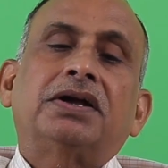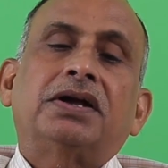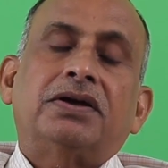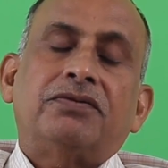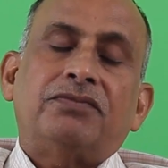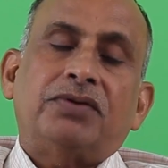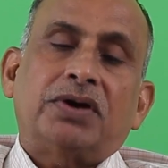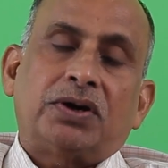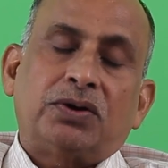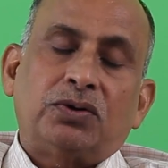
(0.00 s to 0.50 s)

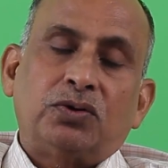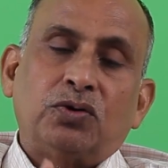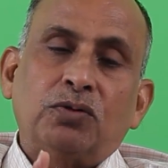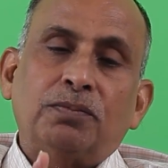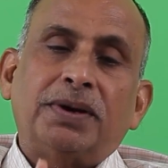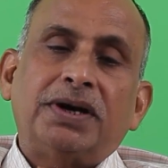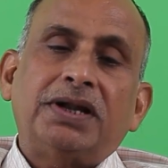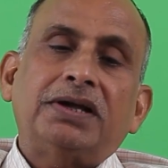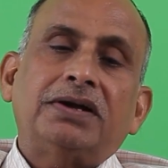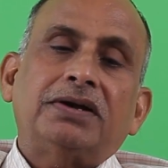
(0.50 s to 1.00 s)
where
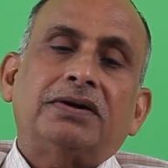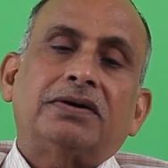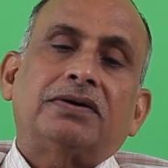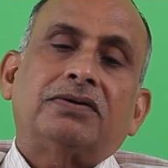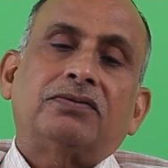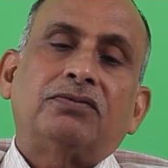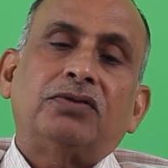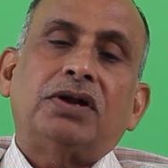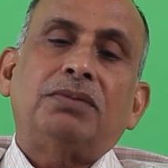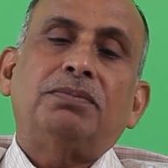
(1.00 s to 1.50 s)
nobody
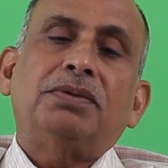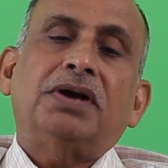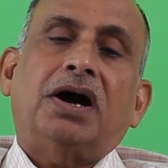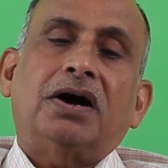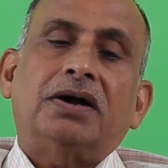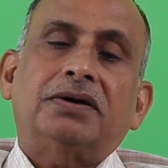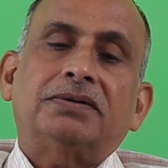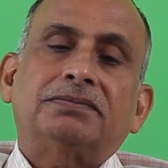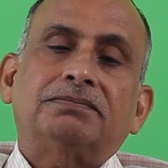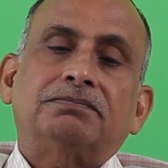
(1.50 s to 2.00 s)
will be
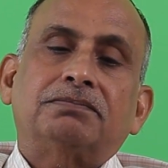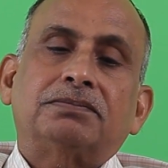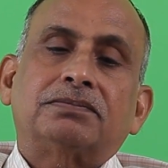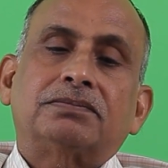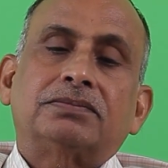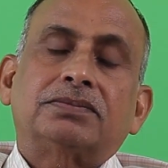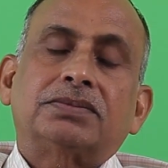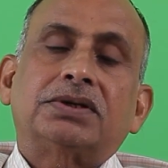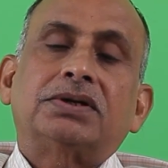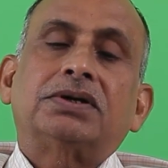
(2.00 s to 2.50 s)
harmed,
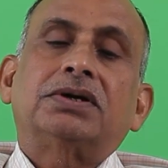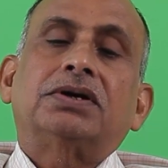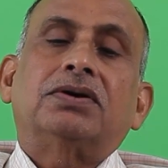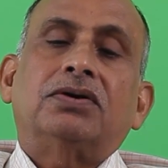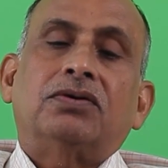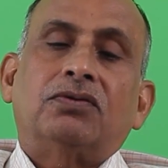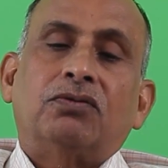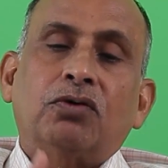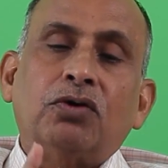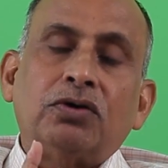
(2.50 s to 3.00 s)

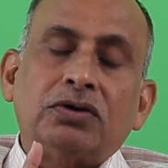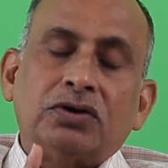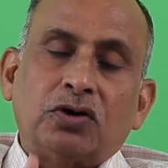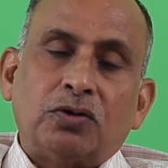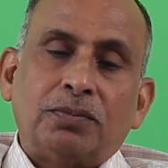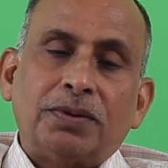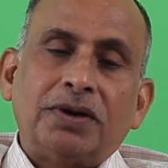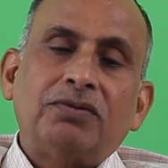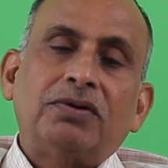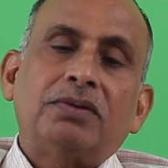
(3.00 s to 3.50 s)

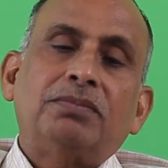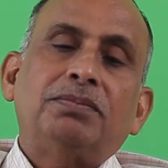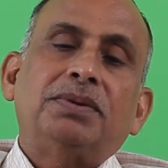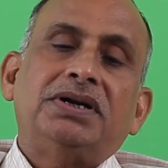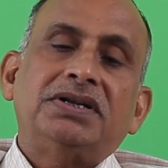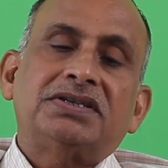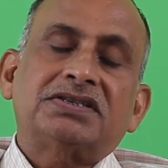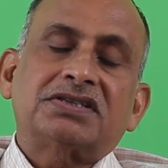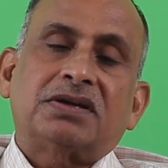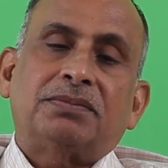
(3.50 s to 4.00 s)
nobody will be
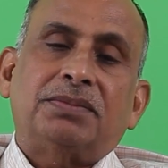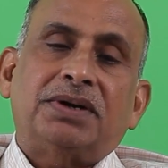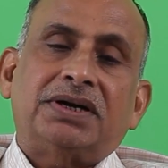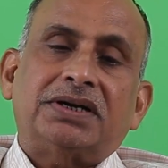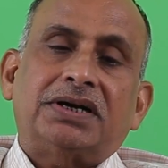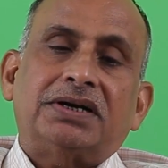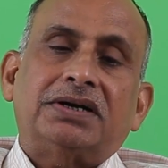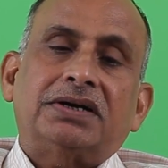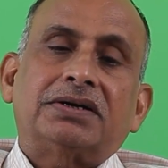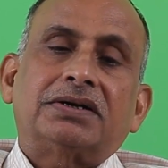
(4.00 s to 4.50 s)

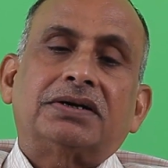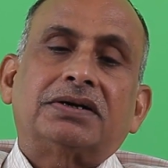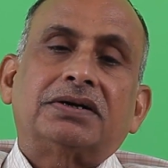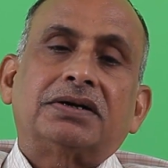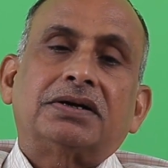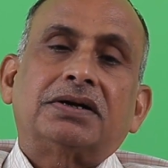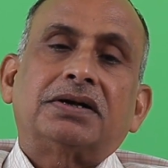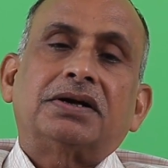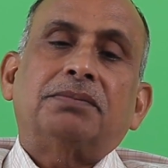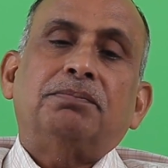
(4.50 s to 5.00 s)
discriminated
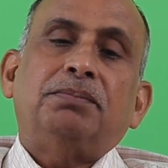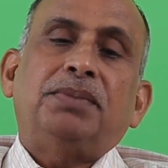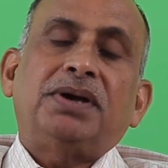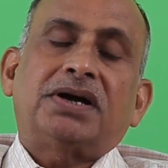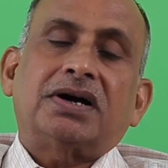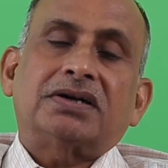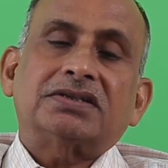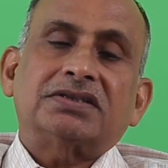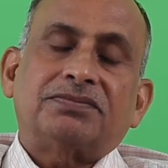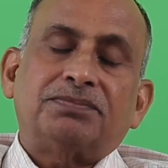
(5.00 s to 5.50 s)

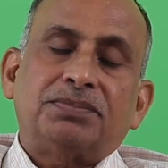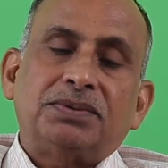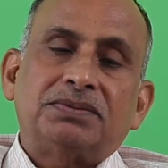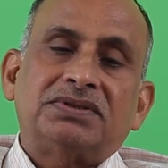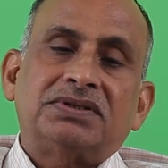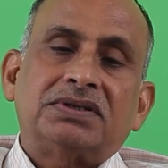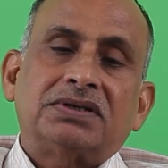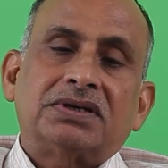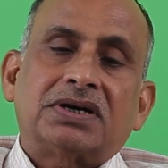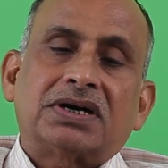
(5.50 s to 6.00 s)
because of
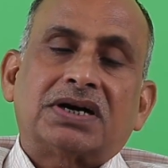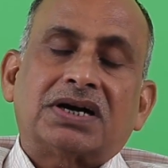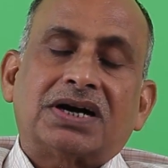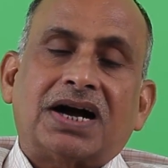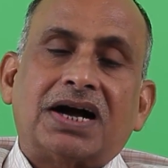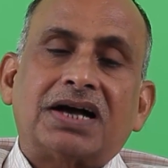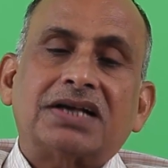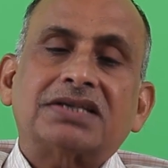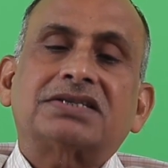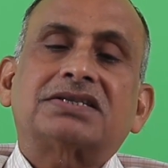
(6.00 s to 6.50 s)
his
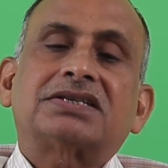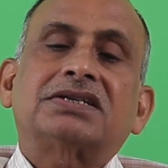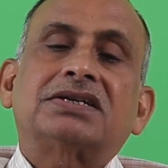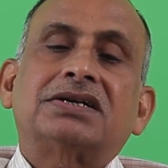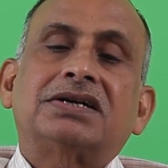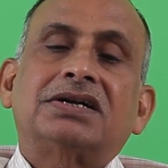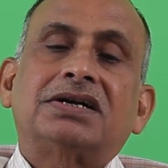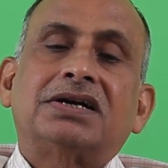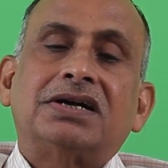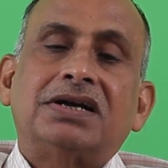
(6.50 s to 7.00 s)
caste,
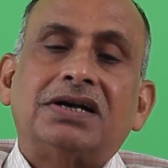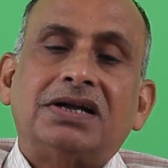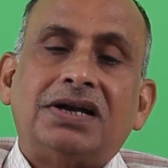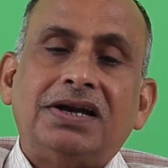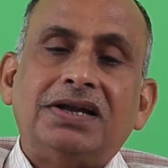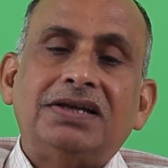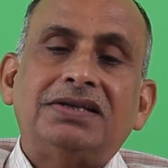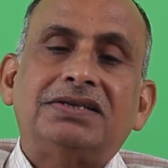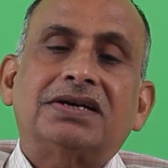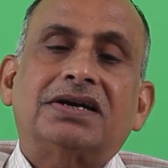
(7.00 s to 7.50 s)

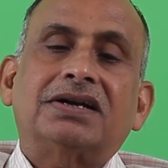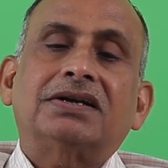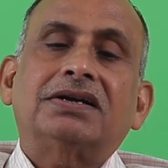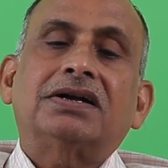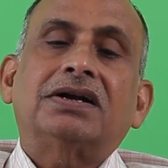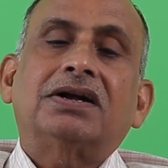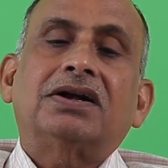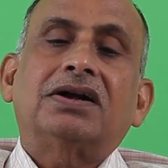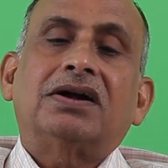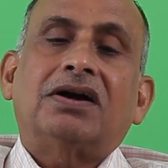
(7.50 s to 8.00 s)
religion,
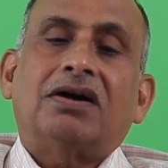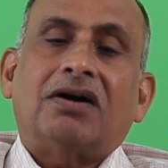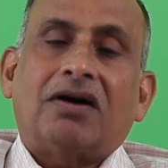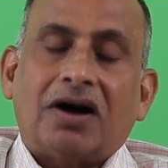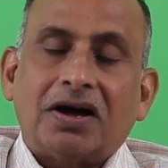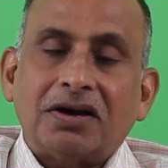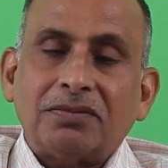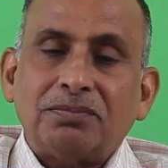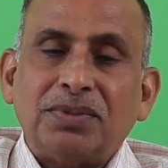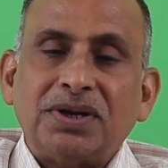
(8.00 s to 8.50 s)

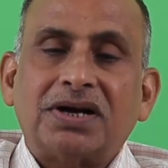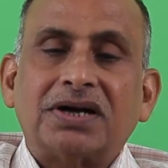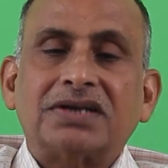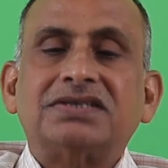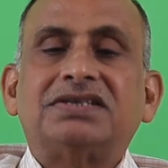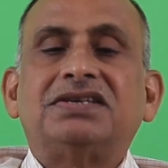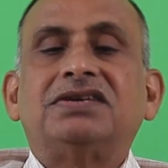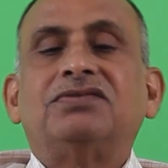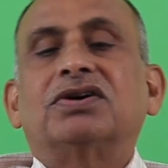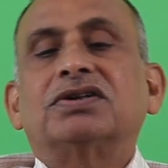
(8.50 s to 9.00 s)
or
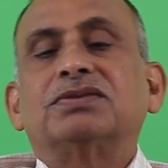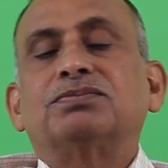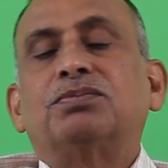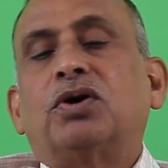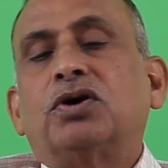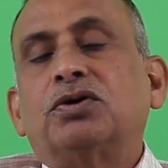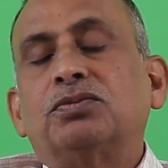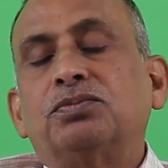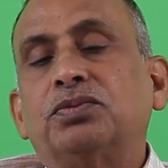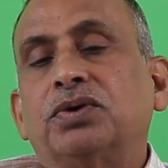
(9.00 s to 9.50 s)
because he was
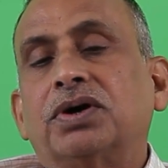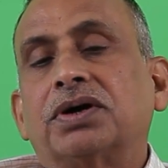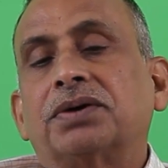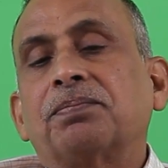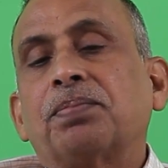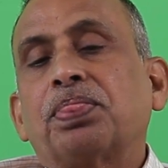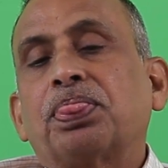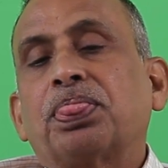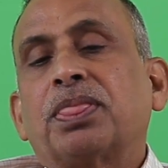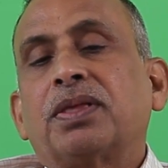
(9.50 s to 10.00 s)
born poor,
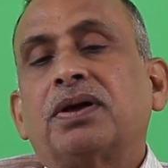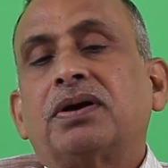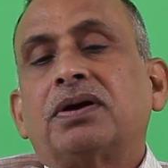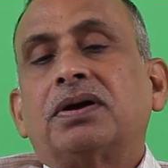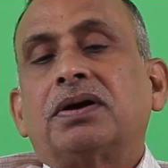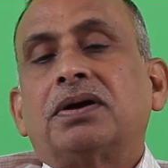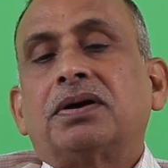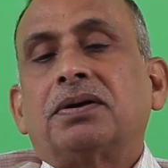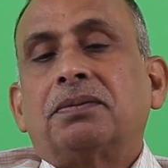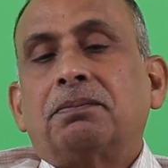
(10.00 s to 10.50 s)

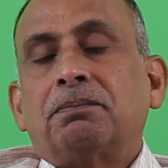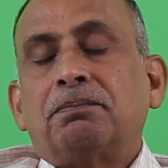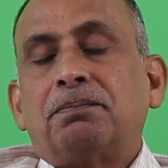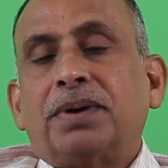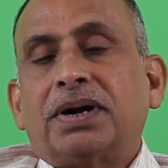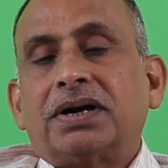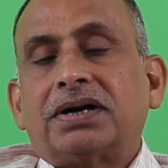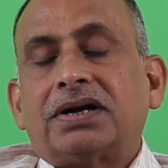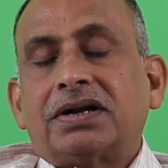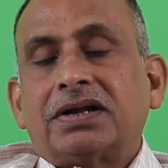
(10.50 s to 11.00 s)

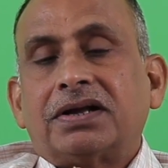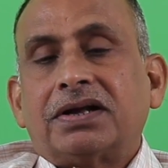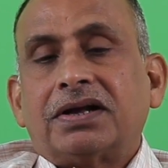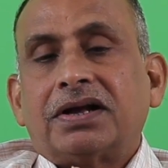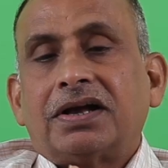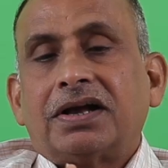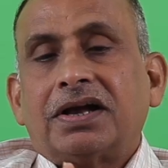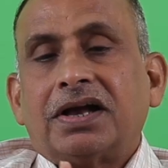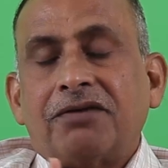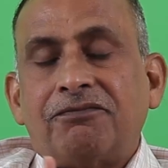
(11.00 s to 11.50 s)
but
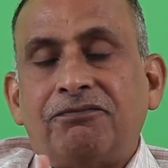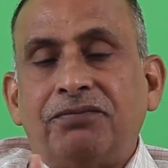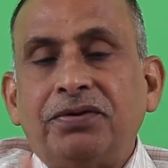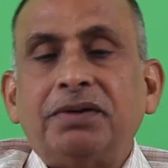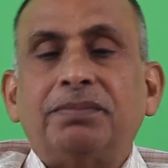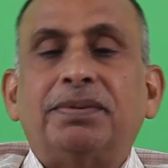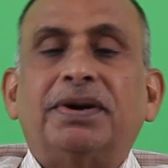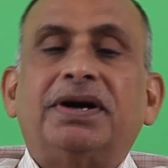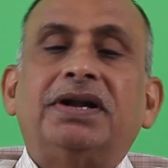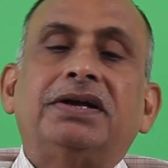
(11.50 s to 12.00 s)

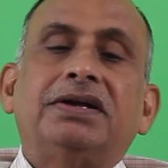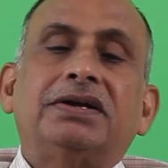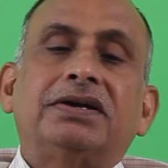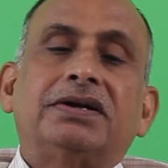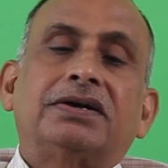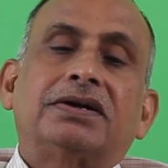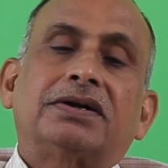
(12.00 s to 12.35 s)
everybody